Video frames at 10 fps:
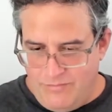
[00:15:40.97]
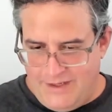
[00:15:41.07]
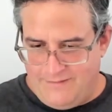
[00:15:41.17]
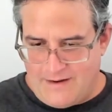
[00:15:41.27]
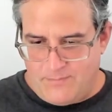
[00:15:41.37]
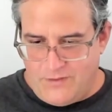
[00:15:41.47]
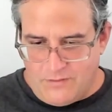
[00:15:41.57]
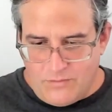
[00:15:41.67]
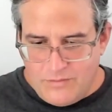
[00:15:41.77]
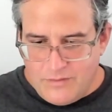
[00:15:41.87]
he's up
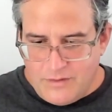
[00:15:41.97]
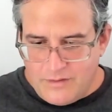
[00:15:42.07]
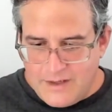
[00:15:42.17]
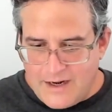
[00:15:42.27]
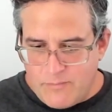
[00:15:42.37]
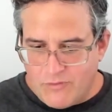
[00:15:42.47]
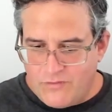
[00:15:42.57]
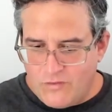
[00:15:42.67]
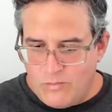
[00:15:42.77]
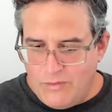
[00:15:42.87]
to, can I
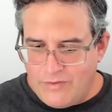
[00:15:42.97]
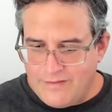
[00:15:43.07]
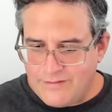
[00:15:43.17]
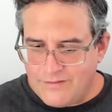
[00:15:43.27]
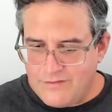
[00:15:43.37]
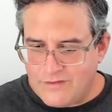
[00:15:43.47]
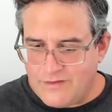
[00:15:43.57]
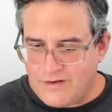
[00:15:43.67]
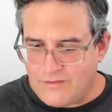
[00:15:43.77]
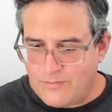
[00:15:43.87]
presume you think this is just
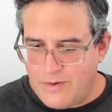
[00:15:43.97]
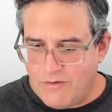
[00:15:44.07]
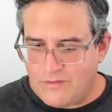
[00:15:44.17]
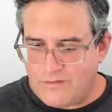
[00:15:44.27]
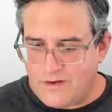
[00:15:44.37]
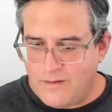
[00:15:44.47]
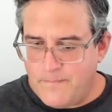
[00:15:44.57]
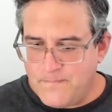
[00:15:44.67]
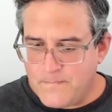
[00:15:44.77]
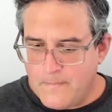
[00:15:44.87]
a conspiracy
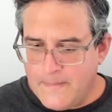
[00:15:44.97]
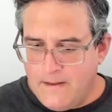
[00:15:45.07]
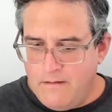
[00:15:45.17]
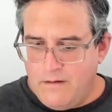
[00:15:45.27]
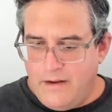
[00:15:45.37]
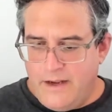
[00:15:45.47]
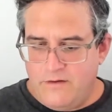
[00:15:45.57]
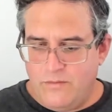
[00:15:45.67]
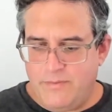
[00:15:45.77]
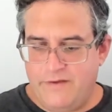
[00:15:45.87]
and
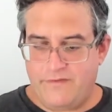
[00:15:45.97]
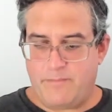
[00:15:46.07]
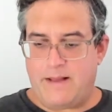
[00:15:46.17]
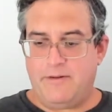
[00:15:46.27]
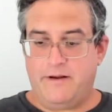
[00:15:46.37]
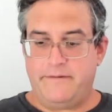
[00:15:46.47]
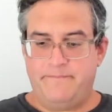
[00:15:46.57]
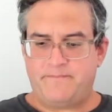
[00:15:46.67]
to appease the public?